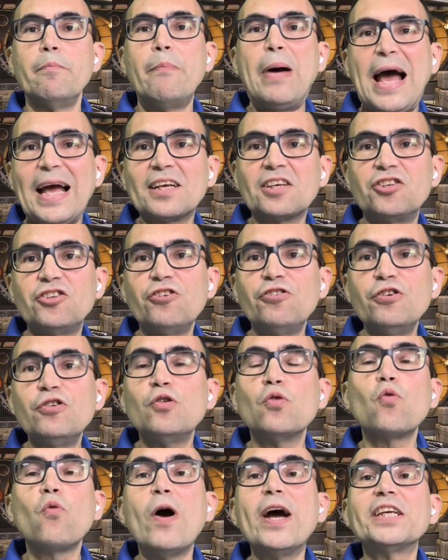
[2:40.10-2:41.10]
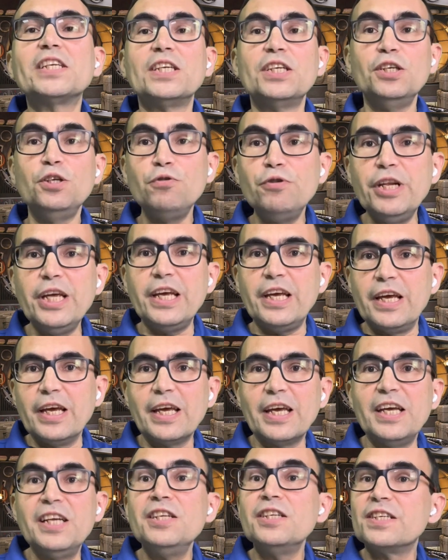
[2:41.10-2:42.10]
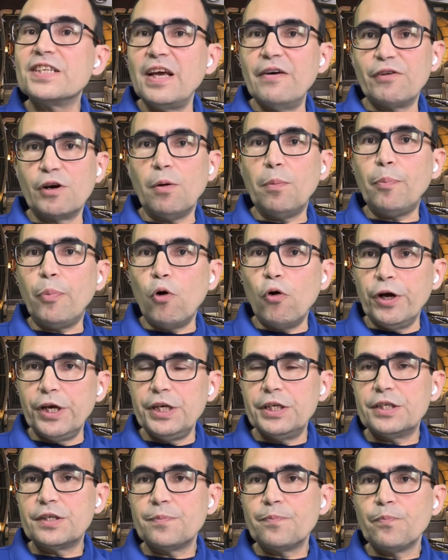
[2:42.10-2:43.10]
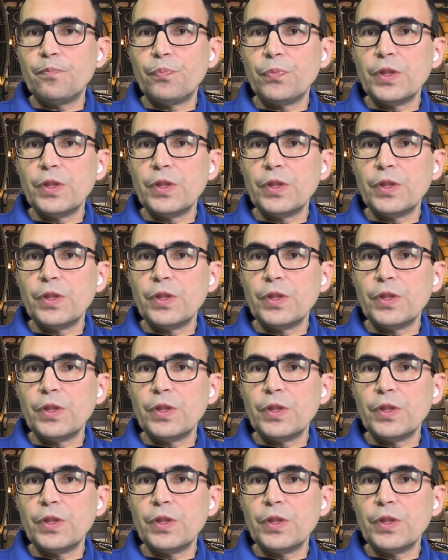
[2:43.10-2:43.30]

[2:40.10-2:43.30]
Baxter was unique in several points.